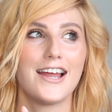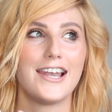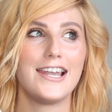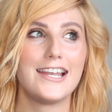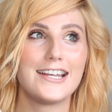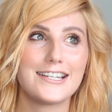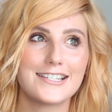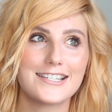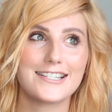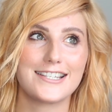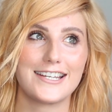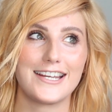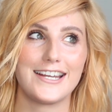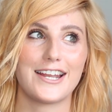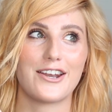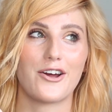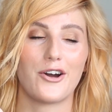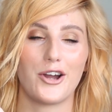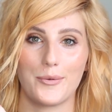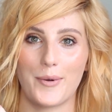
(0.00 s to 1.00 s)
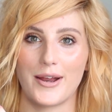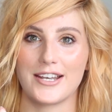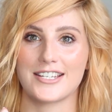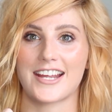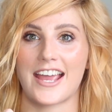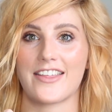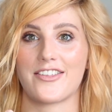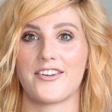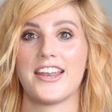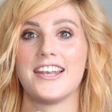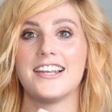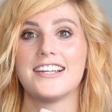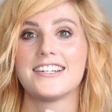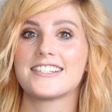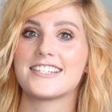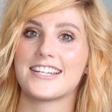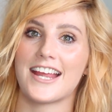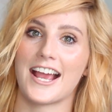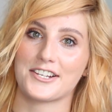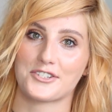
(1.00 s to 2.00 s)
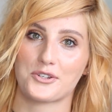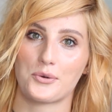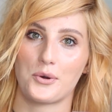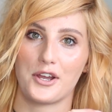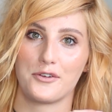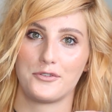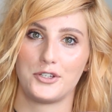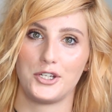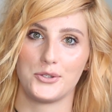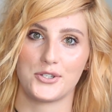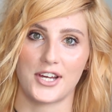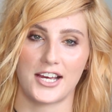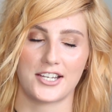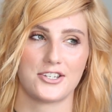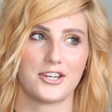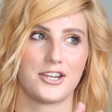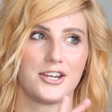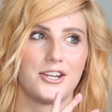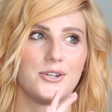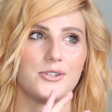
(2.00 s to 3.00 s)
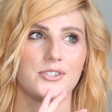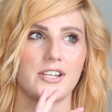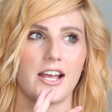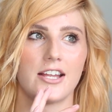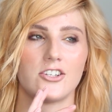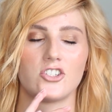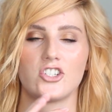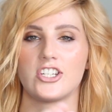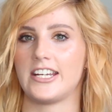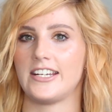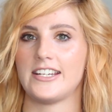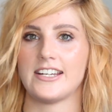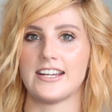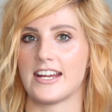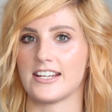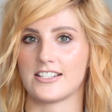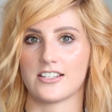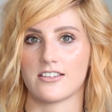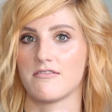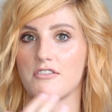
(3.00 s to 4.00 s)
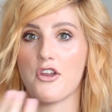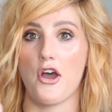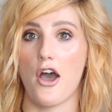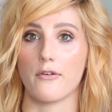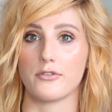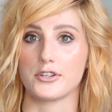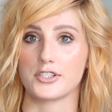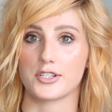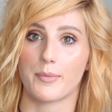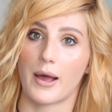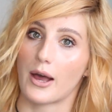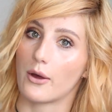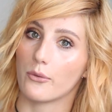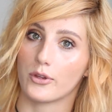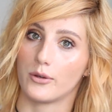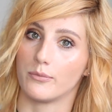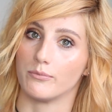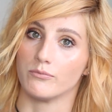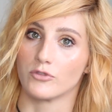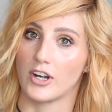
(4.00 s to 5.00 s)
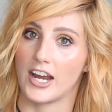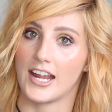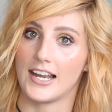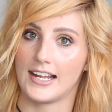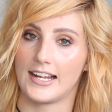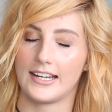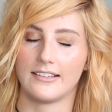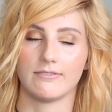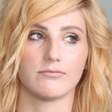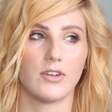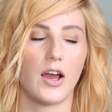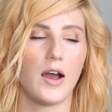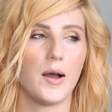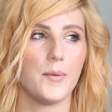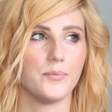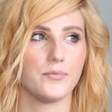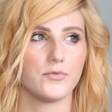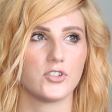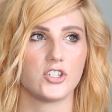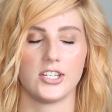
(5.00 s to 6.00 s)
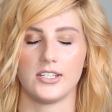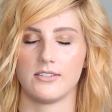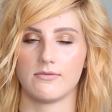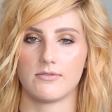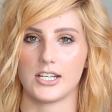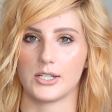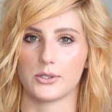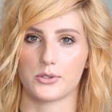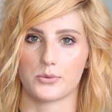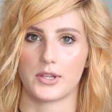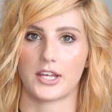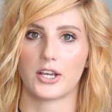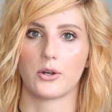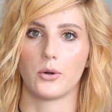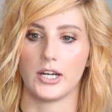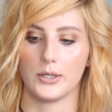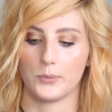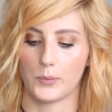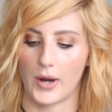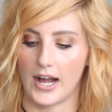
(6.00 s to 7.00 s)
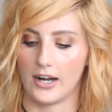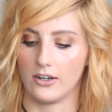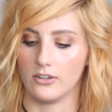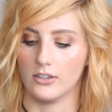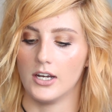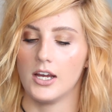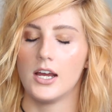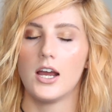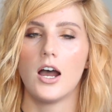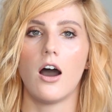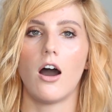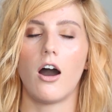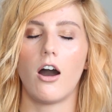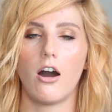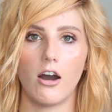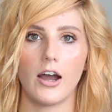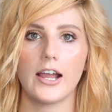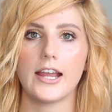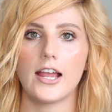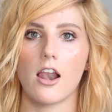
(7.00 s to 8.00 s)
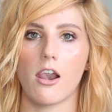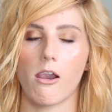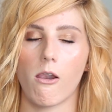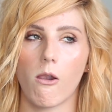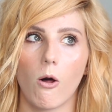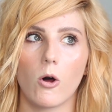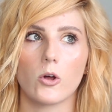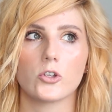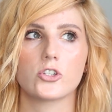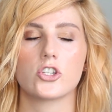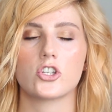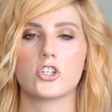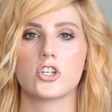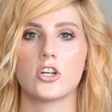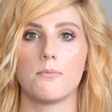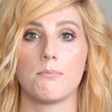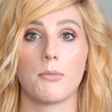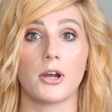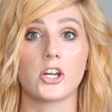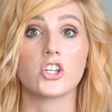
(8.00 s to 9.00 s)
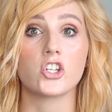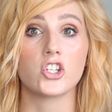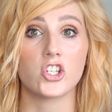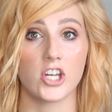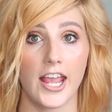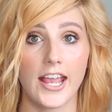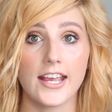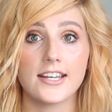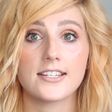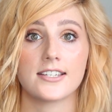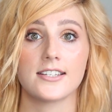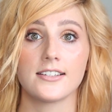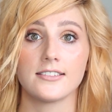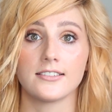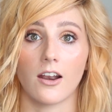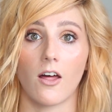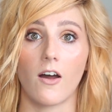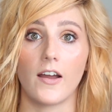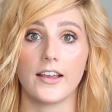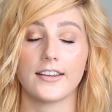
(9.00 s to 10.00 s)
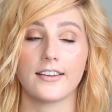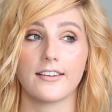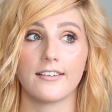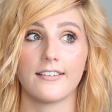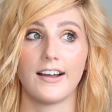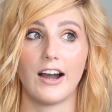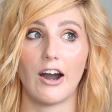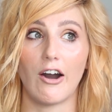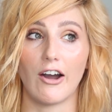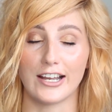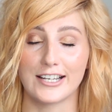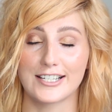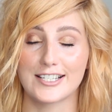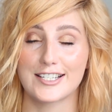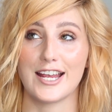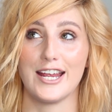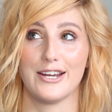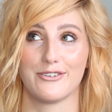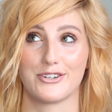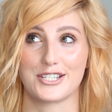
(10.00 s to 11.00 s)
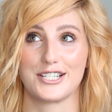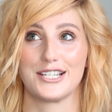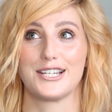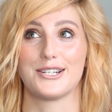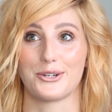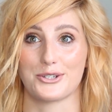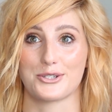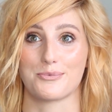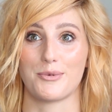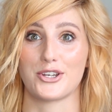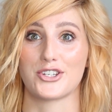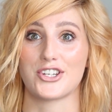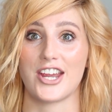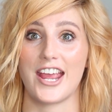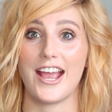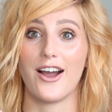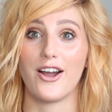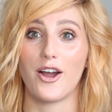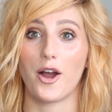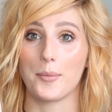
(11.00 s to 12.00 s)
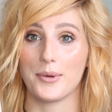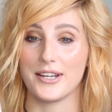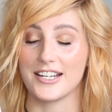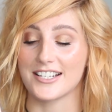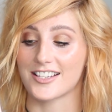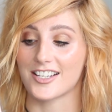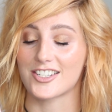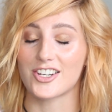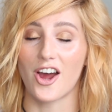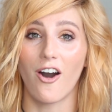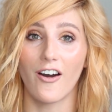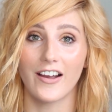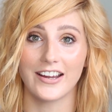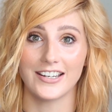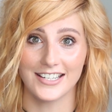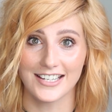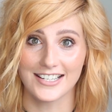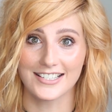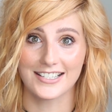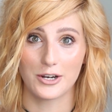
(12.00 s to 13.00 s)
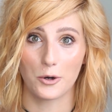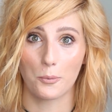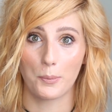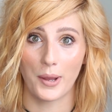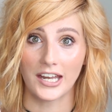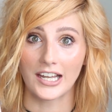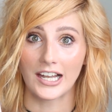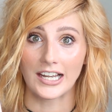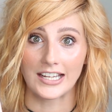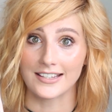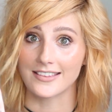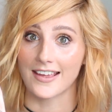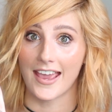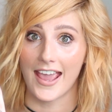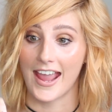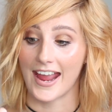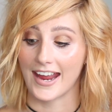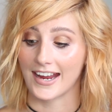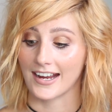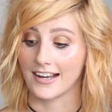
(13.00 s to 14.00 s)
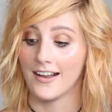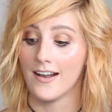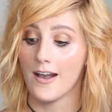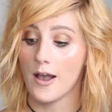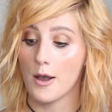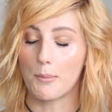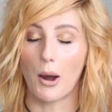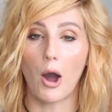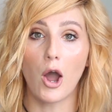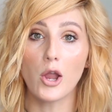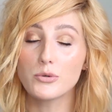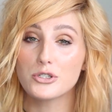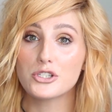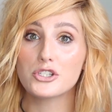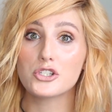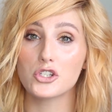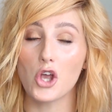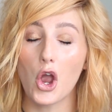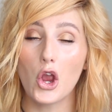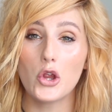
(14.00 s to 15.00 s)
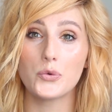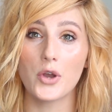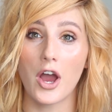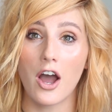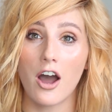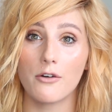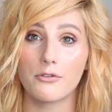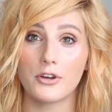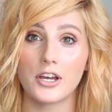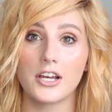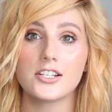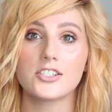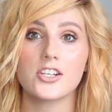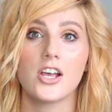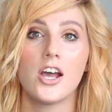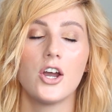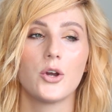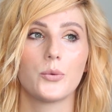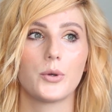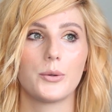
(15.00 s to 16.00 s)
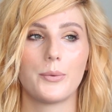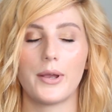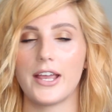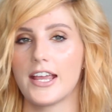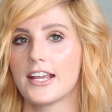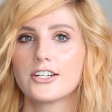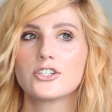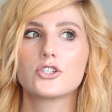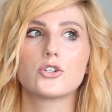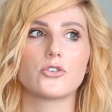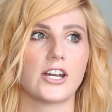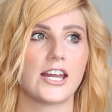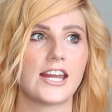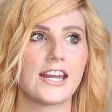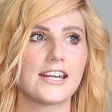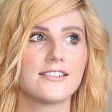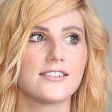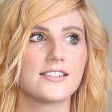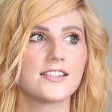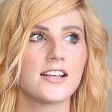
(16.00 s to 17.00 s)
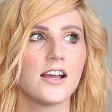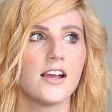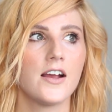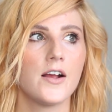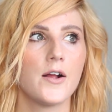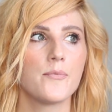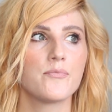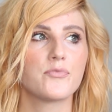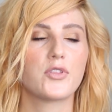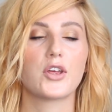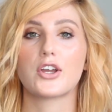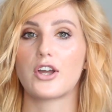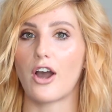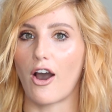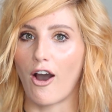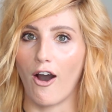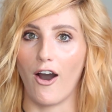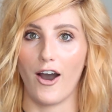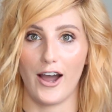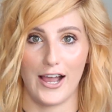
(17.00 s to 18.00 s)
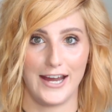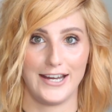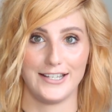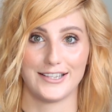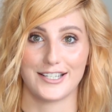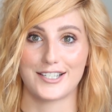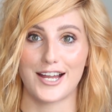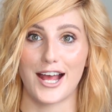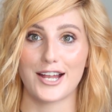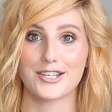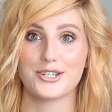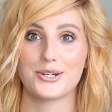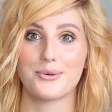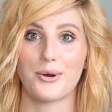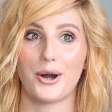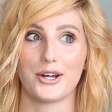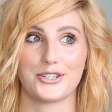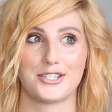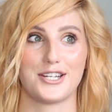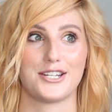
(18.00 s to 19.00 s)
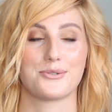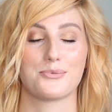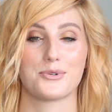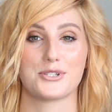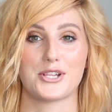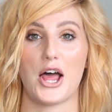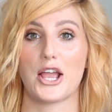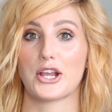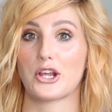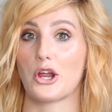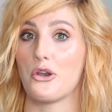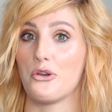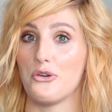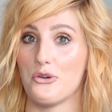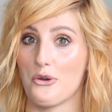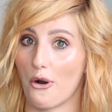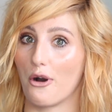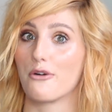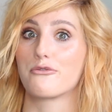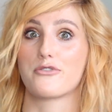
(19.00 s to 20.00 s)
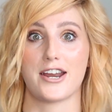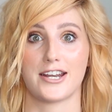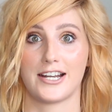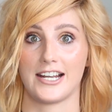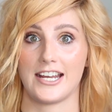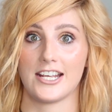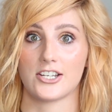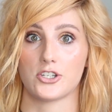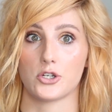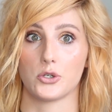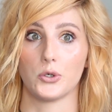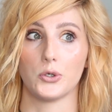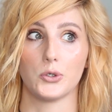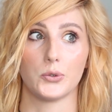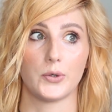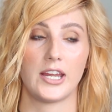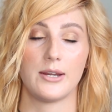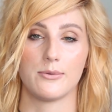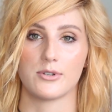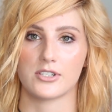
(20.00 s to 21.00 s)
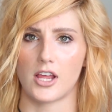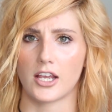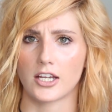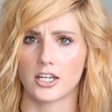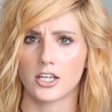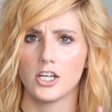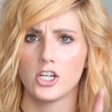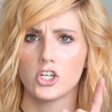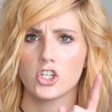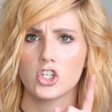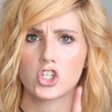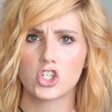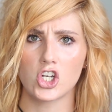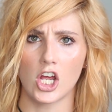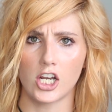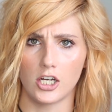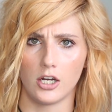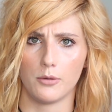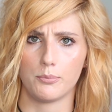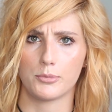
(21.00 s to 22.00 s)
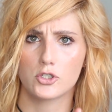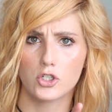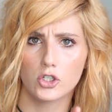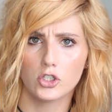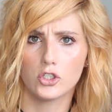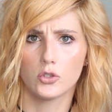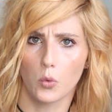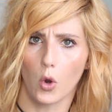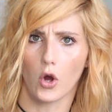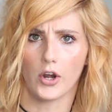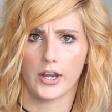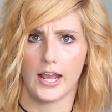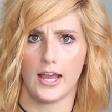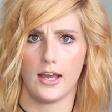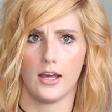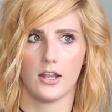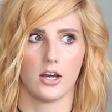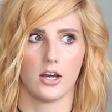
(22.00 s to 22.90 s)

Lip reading: Lindsay and I went together, and Lindsay has quite a few tattoos and she isn't nervous about them really, and she deals with it quite well. I lost my shit. Like, I seriously lost my shit. I mean, it's the tiniest little piddly thing, but I was so nervous. We were in Greece. The guy, the tattoo artist, was like not friendly at all. He was like, shut up, do you want it?